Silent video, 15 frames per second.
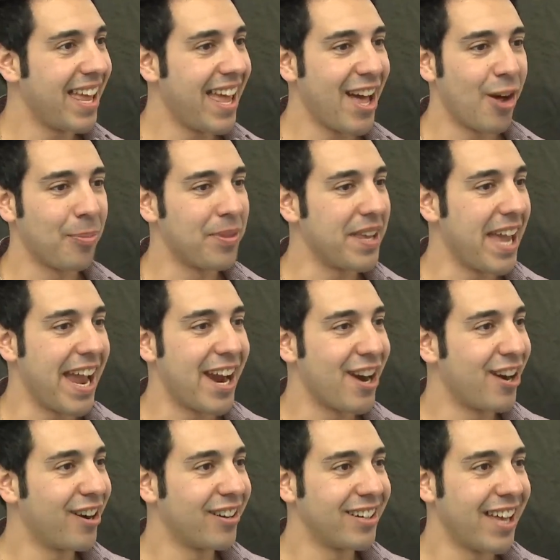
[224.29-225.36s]
help the
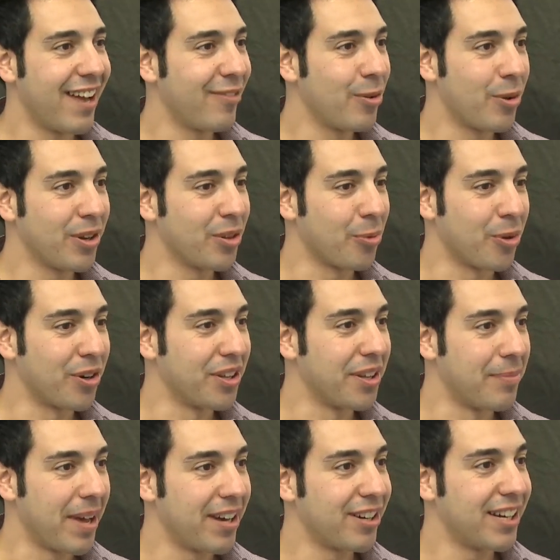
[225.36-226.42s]
air everywhere in the world,
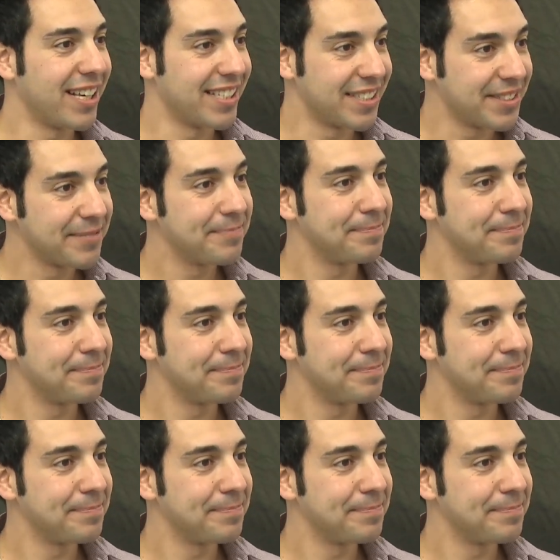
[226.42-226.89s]
the better it is.